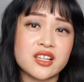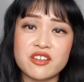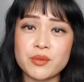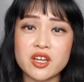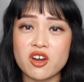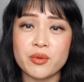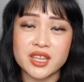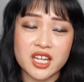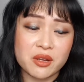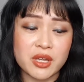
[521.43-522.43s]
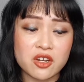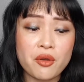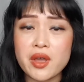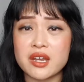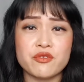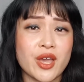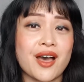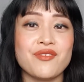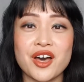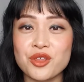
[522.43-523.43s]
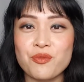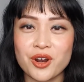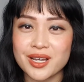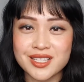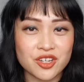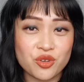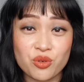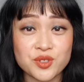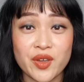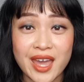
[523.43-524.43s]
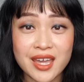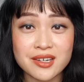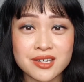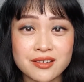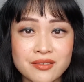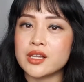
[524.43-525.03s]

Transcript: Leave me a comment letting me know, and if you have other products that you also hate,